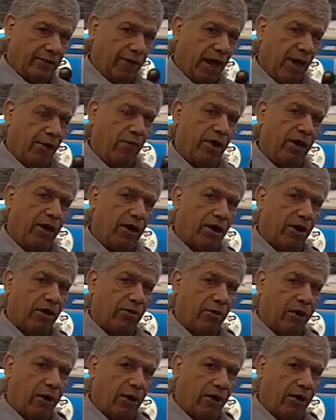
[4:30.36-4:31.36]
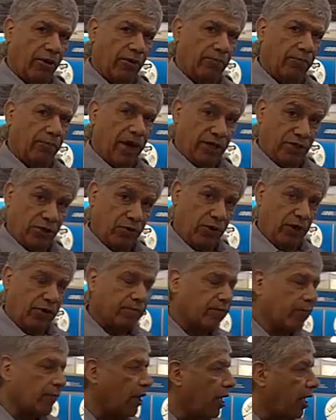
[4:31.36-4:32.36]
that we are
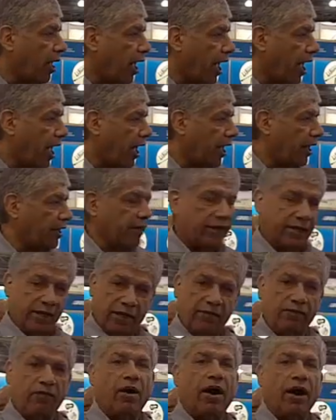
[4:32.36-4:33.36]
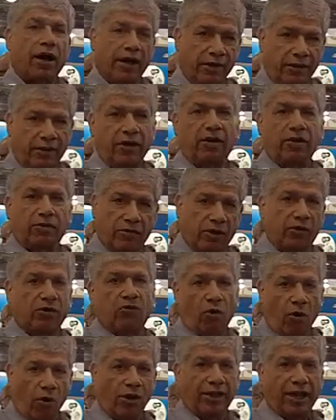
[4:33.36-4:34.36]
measuring and identify the
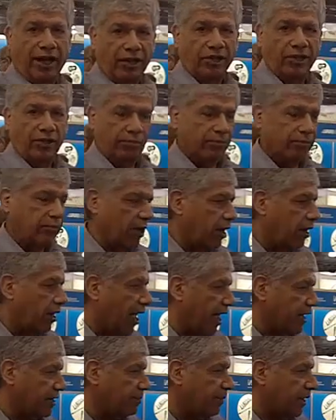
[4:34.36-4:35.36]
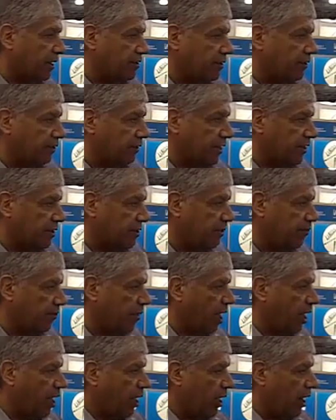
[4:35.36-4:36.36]
correlation aspects of this.
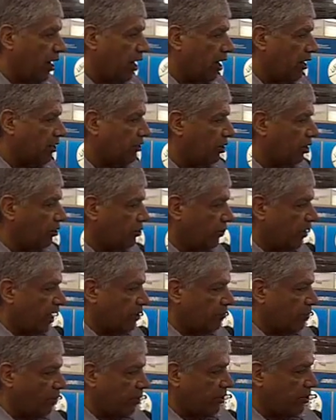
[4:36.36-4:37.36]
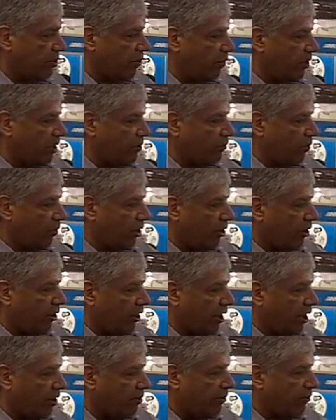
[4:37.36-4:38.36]
So that's what we're doing, is we're
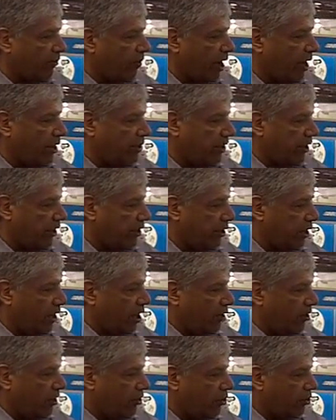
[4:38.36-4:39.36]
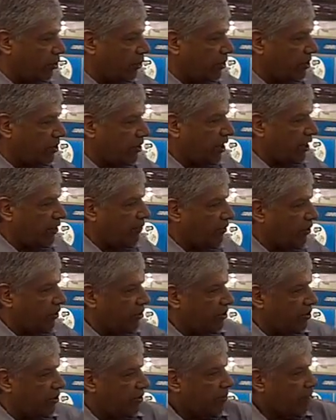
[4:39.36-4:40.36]
characterizing the two
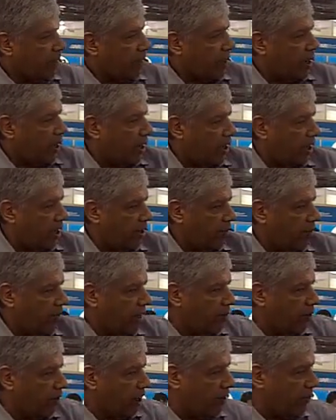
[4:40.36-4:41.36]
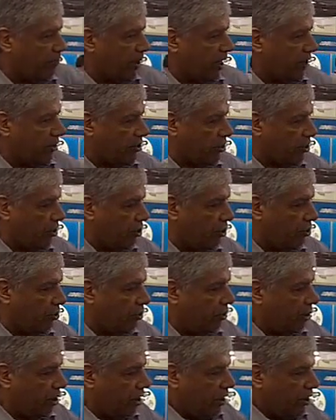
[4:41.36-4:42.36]
receivers, B1,
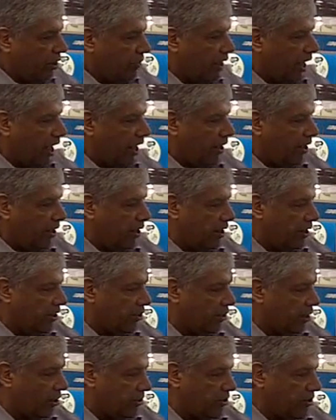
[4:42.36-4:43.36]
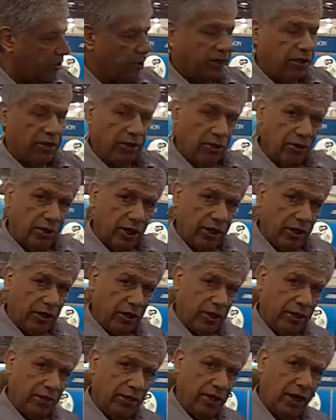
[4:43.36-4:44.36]
B2, that is also
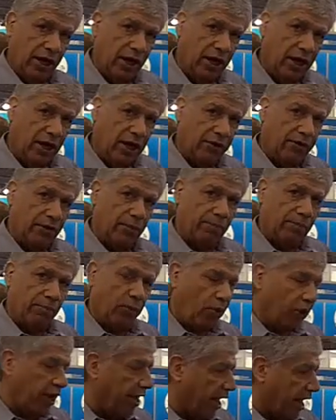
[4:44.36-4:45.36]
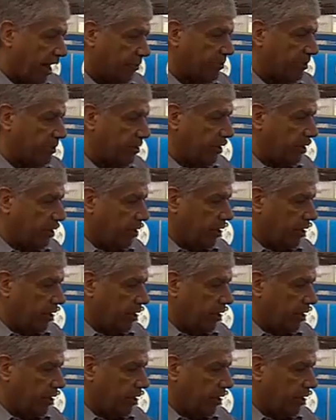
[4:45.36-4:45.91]
including the preamps